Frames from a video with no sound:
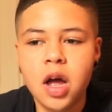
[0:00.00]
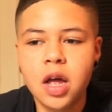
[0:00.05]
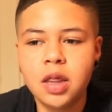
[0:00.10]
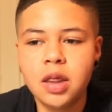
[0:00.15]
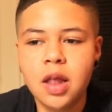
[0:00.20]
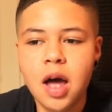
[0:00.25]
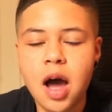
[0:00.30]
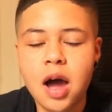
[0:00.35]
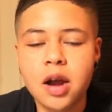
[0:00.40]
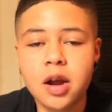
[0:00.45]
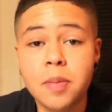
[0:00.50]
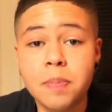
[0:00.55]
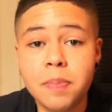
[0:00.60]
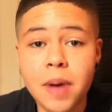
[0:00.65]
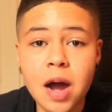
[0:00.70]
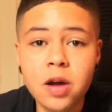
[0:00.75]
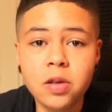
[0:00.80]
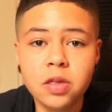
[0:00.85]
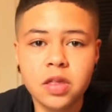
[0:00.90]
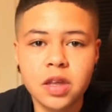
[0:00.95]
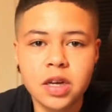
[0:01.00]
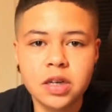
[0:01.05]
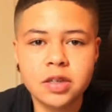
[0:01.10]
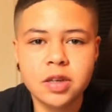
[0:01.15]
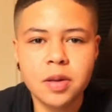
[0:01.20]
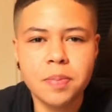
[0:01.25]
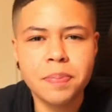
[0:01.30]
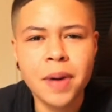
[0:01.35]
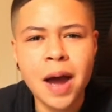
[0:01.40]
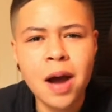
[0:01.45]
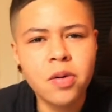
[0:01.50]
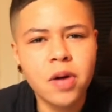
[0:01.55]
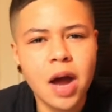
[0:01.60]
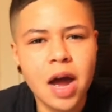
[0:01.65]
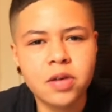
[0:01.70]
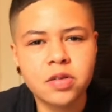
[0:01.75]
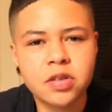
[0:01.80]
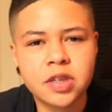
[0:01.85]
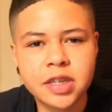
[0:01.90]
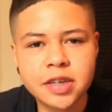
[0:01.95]
a lot about this, about
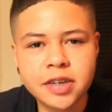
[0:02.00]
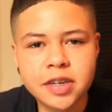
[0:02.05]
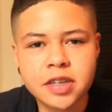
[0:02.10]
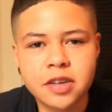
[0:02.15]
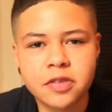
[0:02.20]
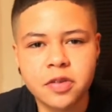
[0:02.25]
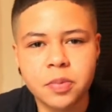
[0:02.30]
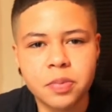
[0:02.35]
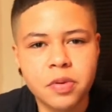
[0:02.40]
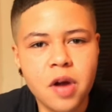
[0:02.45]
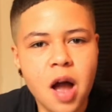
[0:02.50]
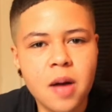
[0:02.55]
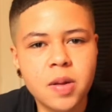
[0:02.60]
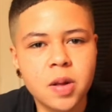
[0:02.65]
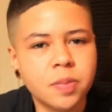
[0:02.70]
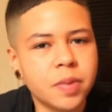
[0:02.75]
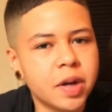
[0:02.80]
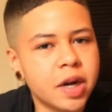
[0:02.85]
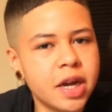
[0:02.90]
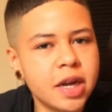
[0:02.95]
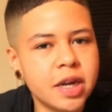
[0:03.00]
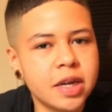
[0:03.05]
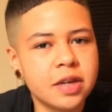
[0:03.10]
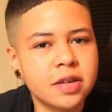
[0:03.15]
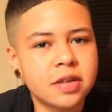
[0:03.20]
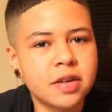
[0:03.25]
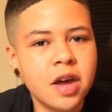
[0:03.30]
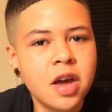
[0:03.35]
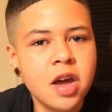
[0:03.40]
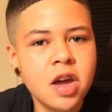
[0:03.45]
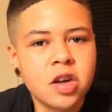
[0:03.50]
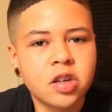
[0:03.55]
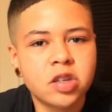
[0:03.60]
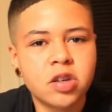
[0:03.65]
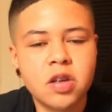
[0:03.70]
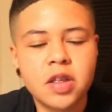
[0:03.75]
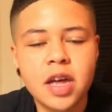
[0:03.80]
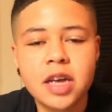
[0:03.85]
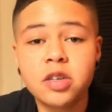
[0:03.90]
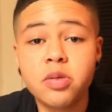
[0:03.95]
how serious of a problem it is.
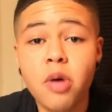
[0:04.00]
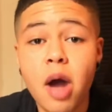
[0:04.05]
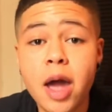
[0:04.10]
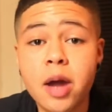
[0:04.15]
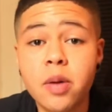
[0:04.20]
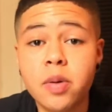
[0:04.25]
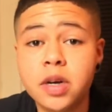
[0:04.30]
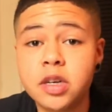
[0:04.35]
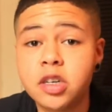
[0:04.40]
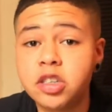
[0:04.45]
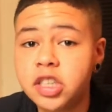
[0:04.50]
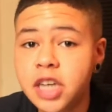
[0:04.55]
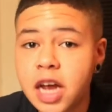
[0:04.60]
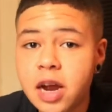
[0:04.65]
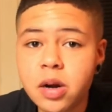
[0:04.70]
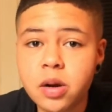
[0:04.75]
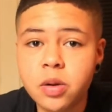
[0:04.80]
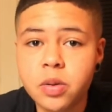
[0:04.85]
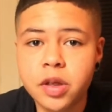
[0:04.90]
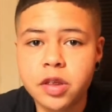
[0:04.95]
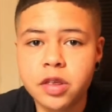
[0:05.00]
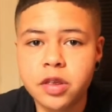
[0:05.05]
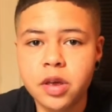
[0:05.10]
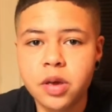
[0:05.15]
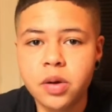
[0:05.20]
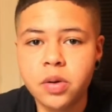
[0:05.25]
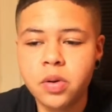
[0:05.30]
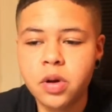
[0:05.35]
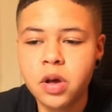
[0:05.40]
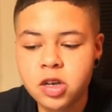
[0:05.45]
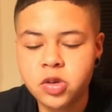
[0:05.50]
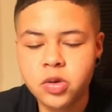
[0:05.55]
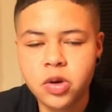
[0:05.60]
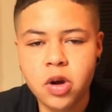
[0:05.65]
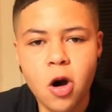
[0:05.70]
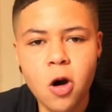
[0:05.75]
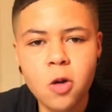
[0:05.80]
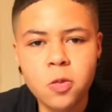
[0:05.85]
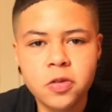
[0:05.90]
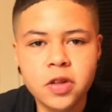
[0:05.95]
So that's why I wanted to share it with you, so we
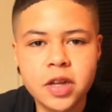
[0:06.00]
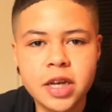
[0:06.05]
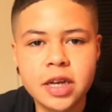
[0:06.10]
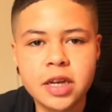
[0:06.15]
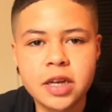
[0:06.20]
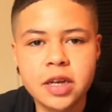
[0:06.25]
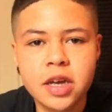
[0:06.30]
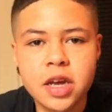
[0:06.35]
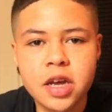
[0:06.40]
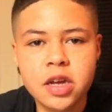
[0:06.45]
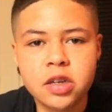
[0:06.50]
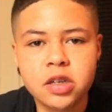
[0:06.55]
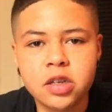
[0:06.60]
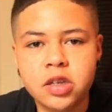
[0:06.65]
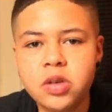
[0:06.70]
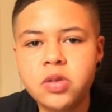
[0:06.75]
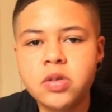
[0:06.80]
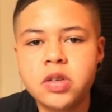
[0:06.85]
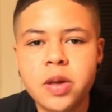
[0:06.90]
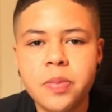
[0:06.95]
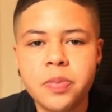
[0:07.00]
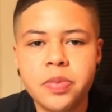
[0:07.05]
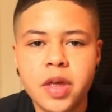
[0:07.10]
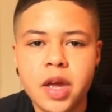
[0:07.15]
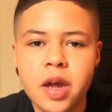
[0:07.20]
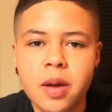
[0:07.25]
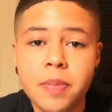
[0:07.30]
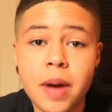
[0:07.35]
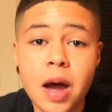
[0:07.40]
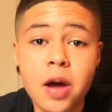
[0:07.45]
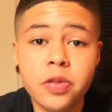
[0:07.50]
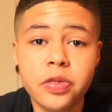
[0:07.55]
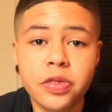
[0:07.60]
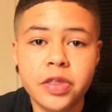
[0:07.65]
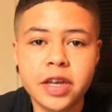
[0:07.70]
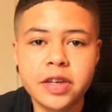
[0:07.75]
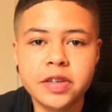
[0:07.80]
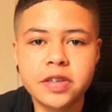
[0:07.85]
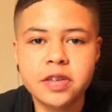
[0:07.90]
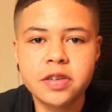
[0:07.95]
can hopefully do something about
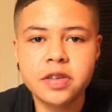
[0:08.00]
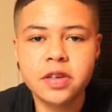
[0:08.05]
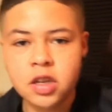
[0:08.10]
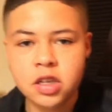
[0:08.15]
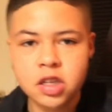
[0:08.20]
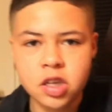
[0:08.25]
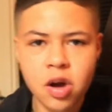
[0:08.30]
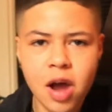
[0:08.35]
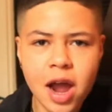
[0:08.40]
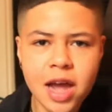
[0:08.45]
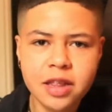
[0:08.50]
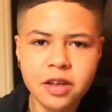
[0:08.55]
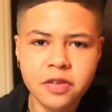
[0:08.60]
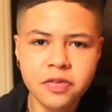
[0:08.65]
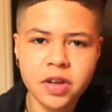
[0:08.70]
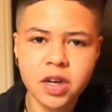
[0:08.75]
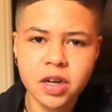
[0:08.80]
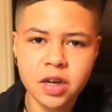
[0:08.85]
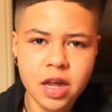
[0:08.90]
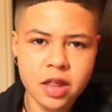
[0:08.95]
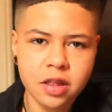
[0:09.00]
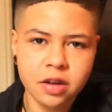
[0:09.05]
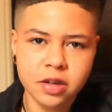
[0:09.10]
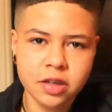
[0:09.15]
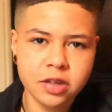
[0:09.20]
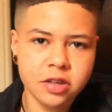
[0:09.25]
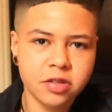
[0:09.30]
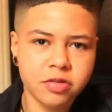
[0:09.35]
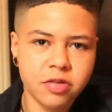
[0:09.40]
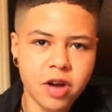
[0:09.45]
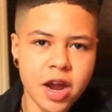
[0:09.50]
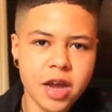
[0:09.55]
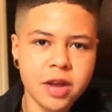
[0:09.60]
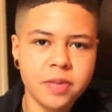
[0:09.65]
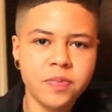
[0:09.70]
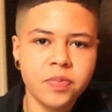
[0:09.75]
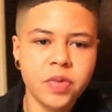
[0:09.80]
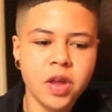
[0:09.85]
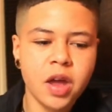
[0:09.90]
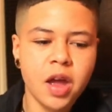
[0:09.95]
this. So I live in the Netherlands, right?
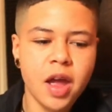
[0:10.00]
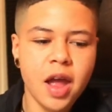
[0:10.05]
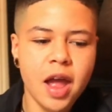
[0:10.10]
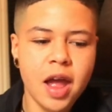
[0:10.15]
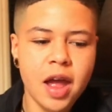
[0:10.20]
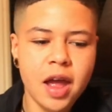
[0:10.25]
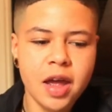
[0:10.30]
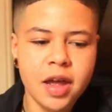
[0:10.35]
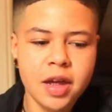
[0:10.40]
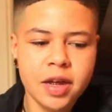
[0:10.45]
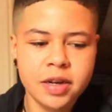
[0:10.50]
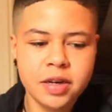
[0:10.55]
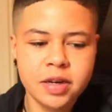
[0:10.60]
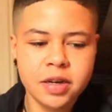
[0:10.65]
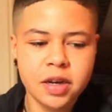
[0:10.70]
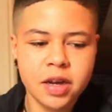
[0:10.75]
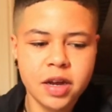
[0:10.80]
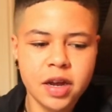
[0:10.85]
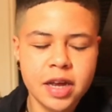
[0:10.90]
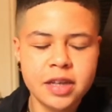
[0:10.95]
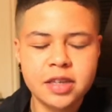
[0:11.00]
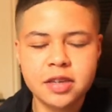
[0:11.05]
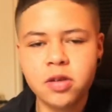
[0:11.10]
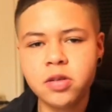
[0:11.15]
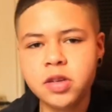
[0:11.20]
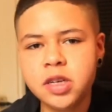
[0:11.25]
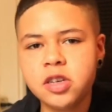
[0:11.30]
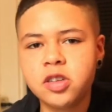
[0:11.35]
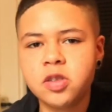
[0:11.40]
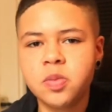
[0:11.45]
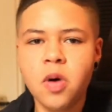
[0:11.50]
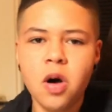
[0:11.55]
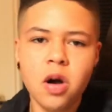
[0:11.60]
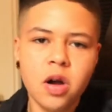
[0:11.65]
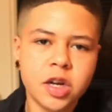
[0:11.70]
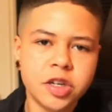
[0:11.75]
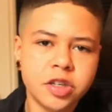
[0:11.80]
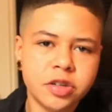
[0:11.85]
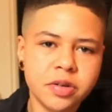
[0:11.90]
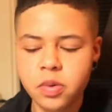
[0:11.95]
And it's only a small
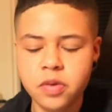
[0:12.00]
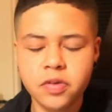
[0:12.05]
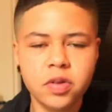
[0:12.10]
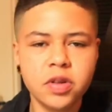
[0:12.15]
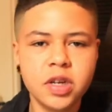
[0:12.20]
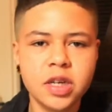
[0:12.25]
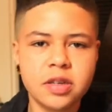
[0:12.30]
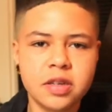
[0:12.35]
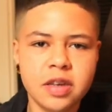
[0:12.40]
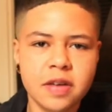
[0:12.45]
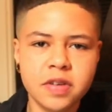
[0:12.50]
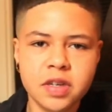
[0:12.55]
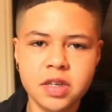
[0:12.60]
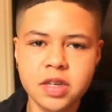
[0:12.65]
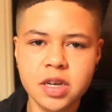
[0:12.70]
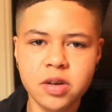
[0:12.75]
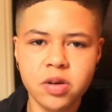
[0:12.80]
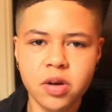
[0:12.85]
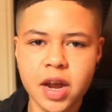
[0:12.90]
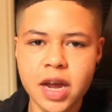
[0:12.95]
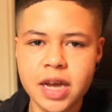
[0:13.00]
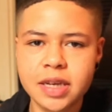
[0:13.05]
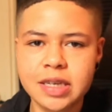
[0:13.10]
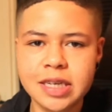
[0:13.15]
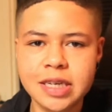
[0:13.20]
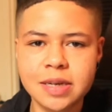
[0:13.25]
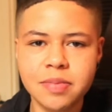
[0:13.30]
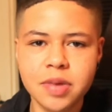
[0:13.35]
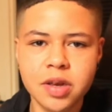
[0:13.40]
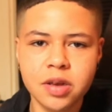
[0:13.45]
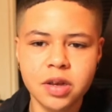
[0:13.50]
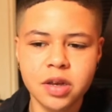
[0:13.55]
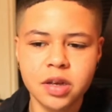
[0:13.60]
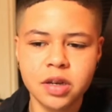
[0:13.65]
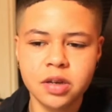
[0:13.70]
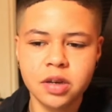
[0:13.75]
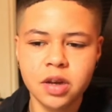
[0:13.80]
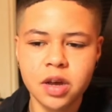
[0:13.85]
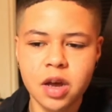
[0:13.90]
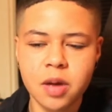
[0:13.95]
country with only 17 or 18
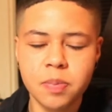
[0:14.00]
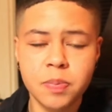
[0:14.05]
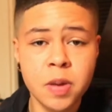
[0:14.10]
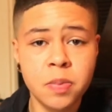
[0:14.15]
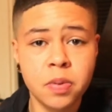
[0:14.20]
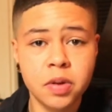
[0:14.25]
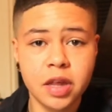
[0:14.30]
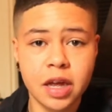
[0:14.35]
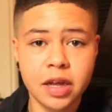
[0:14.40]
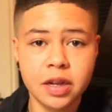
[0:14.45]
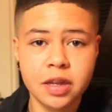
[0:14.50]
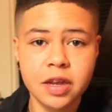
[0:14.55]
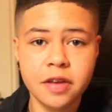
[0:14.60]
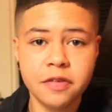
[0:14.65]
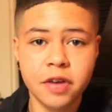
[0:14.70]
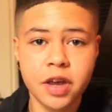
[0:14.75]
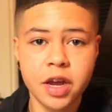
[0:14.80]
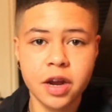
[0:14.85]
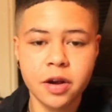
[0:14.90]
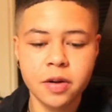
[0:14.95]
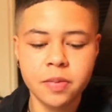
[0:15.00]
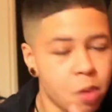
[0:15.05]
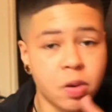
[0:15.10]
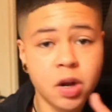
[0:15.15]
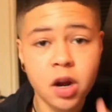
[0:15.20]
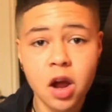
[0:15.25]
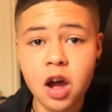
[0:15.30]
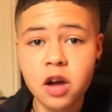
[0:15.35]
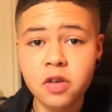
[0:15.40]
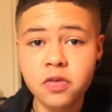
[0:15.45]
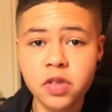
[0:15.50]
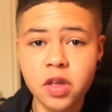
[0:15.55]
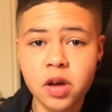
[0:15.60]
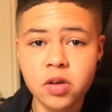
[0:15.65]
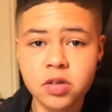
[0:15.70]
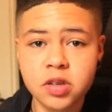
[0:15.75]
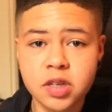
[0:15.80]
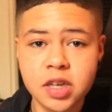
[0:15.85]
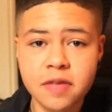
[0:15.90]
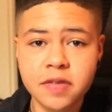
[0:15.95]
million people that live here. But of
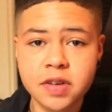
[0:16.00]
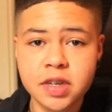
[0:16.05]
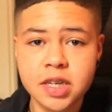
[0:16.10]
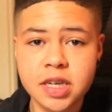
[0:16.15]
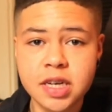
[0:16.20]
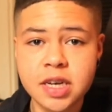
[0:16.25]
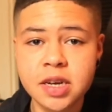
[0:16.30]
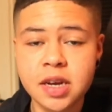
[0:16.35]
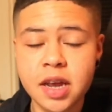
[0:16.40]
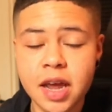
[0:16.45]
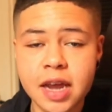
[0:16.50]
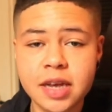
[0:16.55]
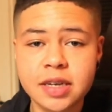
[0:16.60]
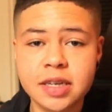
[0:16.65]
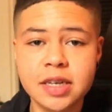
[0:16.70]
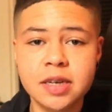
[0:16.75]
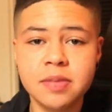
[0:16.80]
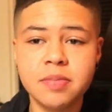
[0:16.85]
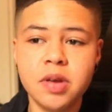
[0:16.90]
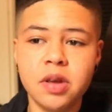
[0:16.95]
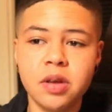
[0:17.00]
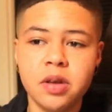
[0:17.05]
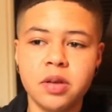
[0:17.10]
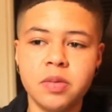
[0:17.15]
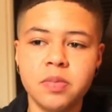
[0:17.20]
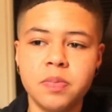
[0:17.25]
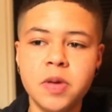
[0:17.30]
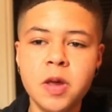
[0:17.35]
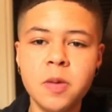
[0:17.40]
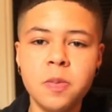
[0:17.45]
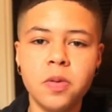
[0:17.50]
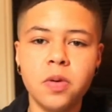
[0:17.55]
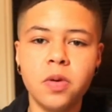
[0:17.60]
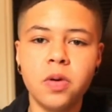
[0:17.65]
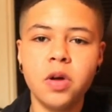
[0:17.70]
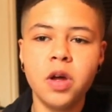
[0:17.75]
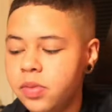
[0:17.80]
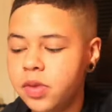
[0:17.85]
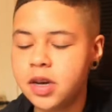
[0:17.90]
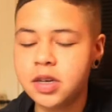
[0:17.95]
those 17, 18 million
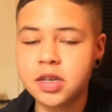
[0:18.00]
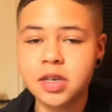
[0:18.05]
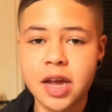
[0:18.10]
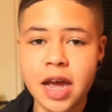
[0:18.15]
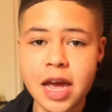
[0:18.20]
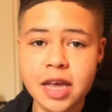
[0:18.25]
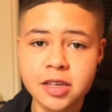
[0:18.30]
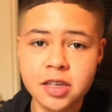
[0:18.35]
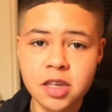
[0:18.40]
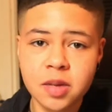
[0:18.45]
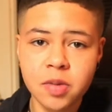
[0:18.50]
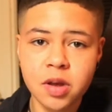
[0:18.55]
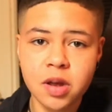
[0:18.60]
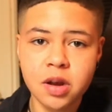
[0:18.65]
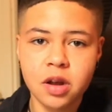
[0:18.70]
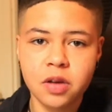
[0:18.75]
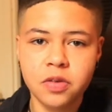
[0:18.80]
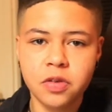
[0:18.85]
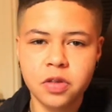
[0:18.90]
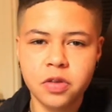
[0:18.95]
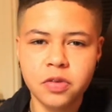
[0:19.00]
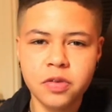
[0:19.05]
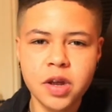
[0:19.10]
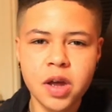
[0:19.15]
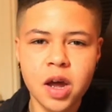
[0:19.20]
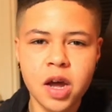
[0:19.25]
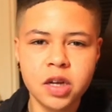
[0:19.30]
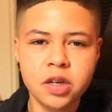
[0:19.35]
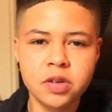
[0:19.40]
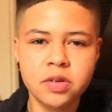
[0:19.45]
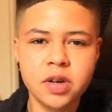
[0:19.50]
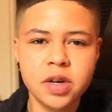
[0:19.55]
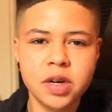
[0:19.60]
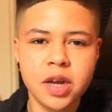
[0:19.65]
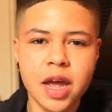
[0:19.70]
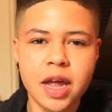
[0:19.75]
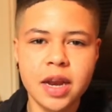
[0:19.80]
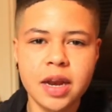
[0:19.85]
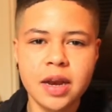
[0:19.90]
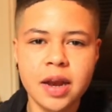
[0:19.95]
people, there's an estimate of
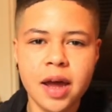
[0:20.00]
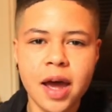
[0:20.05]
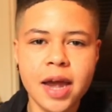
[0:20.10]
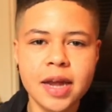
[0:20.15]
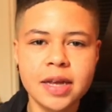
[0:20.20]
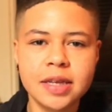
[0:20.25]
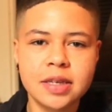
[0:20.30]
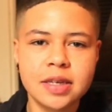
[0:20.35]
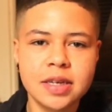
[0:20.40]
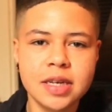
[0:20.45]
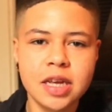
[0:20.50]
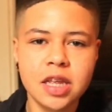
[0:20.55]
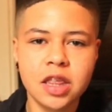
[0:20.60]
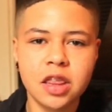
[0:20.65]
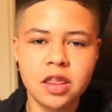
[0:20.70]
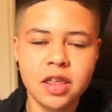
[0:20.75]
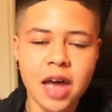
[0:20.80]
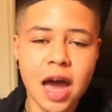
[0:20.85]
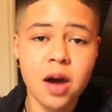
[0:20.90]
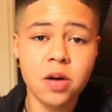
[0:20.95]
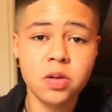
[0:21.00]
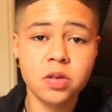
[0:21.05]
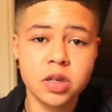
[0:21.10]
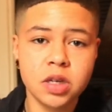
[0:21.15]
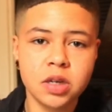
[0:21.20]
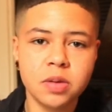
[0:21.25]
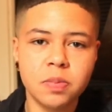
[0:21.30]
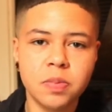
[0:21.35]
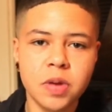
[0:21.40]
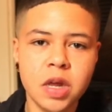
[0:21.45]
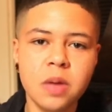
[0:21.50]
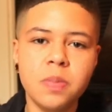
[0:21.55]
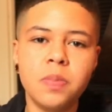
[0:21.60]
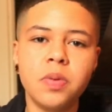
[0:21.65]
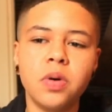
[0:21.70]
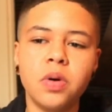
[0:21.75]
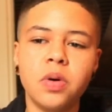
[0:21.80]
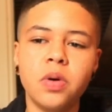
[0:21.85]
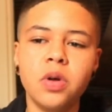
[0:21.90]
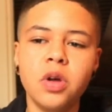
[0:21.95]
390,000
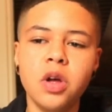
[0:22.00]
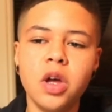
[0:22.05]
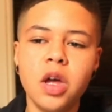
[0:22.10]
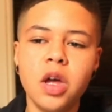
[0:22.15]
people